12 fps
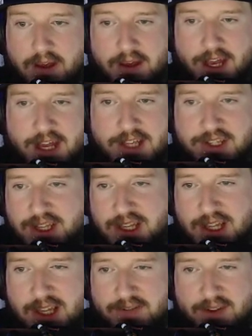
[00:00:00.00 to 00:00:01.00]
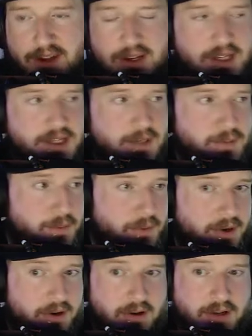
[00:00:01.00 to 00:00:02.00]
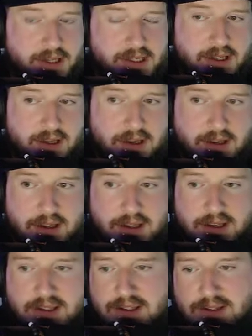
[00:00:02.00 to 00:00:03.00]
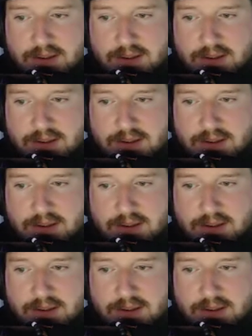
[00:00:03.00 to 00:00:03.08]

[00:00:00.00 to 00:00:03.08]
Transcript: And I just think that's fun. Attempted murder is is